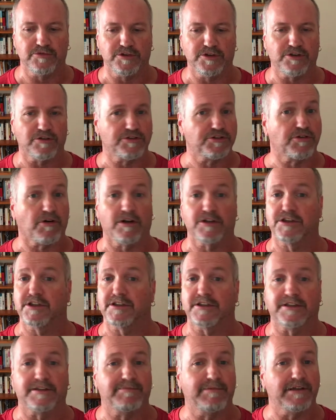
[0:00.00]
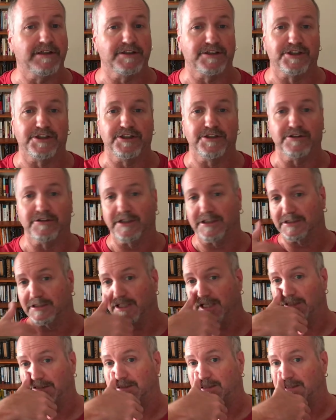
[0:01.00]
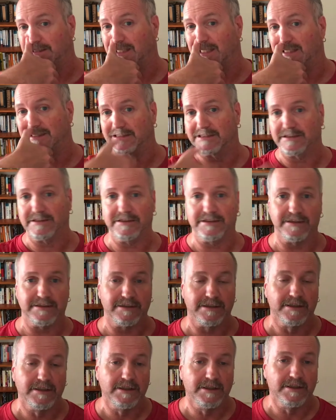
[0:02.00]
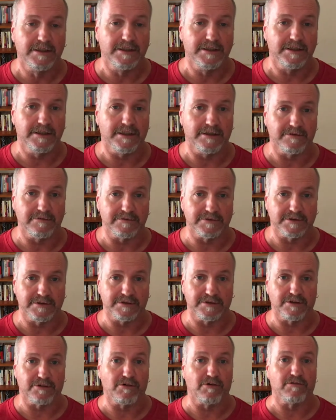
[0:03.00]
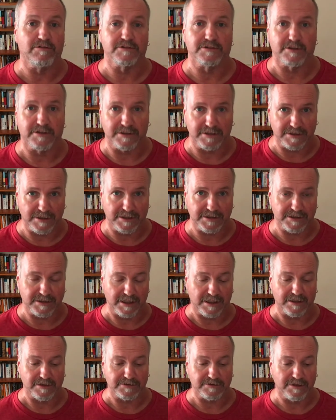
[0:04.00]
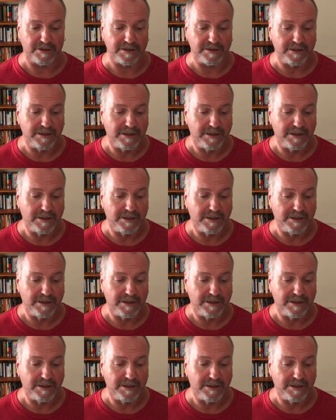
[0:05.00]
draw just as big a cheer as the the goals or the touchdowns, right?